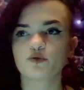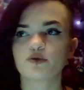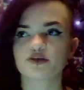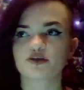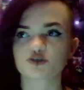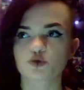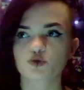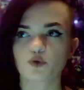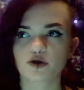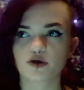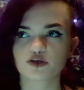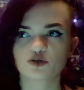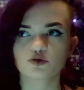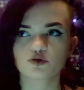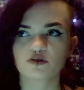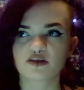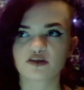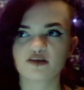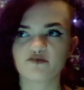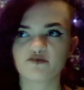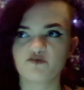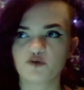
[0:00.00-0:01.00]
of you it is going
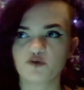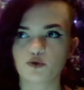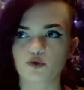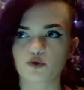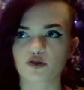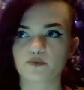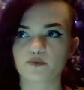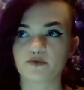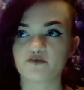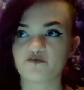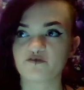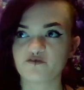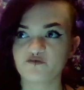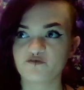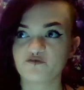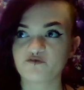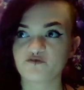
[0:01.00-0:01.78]
to leave you a little bit